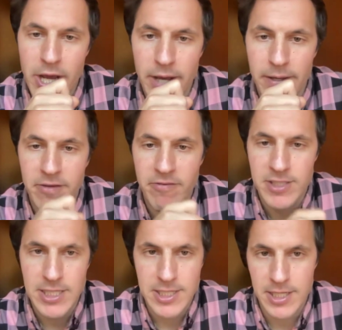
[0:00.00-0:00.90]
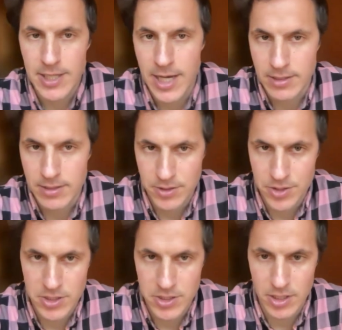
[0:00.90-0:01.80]
yeah, Evie is asking that.
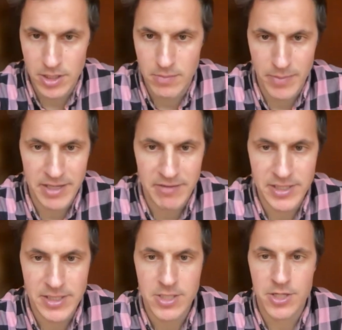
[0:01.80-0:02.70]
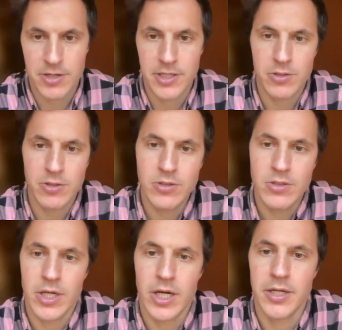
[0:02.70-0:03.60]
She's a manifesting generator,
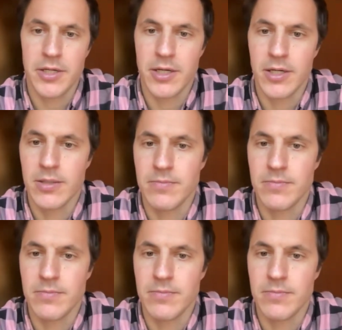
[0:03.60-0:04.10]
and